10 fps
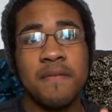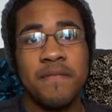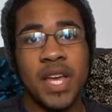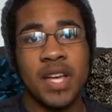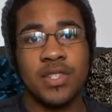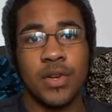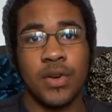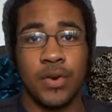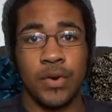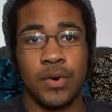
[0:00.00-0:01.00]
fixed
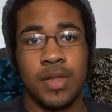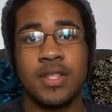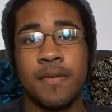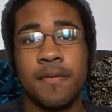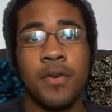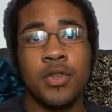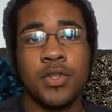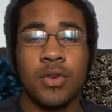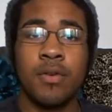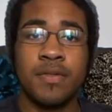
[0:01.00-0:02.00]
Earth. It's the
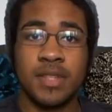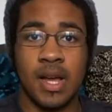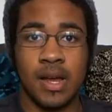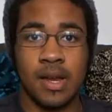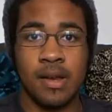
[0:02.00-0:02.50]
first Earth sign.